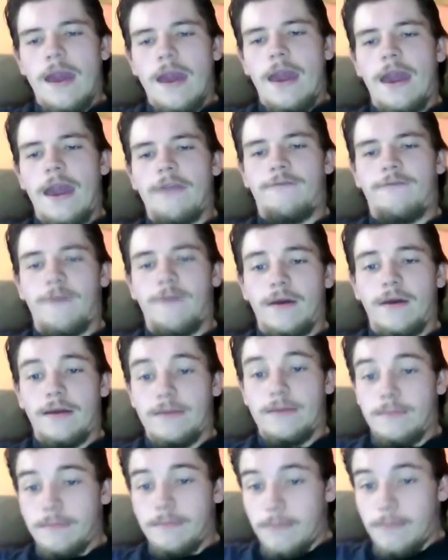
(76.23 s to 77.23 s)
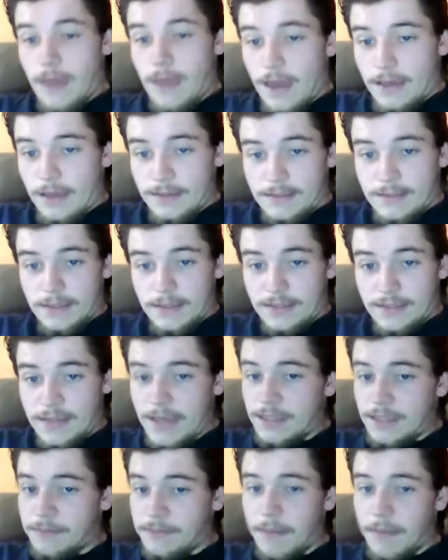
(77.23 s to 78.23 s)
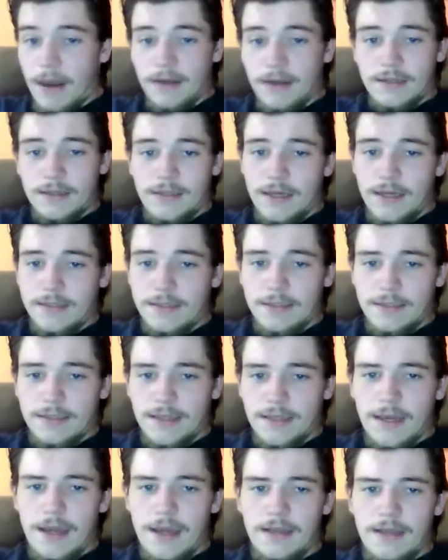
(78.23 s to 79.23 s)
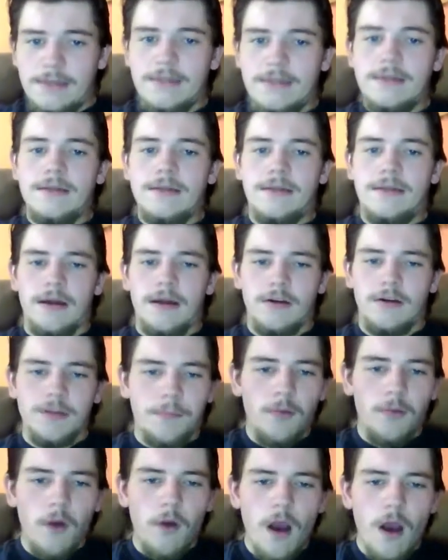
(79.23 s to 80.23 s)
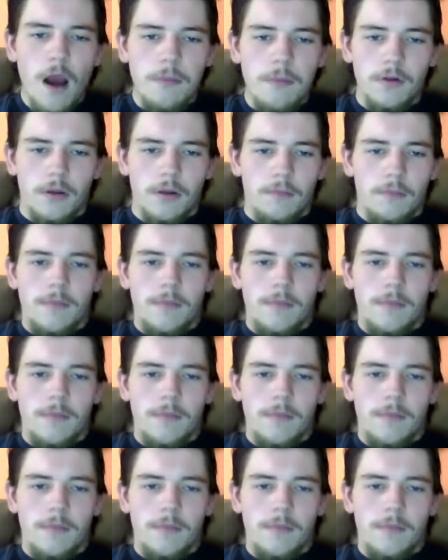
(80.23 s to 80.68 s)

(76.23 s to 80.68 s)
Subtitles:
If it has excessive amount of sticks and seeds, there's a problem.